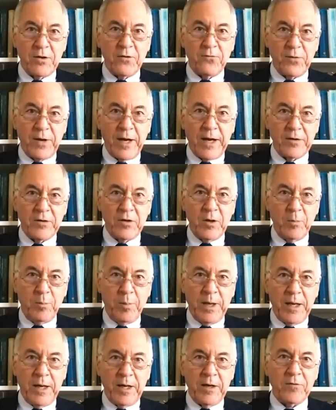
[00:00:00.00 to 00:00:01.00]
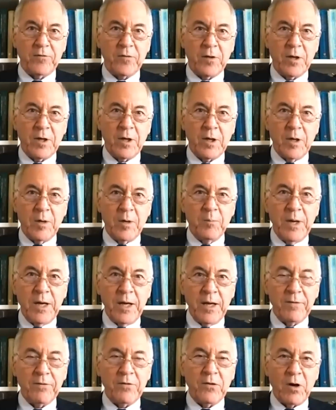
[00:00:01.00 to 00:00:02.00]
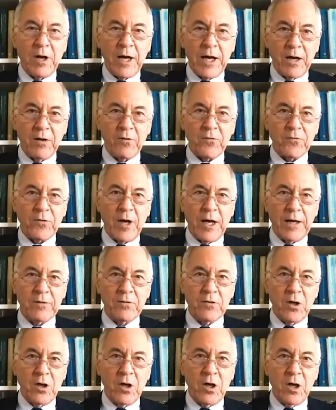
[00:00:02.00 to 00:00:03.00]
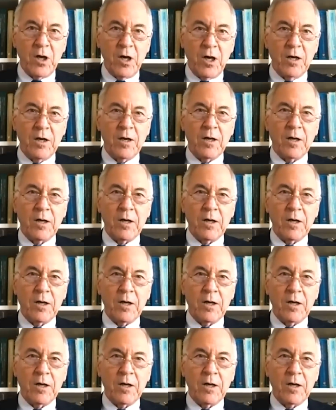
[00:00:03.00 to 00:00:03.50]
de facto banks, but they're outside the law.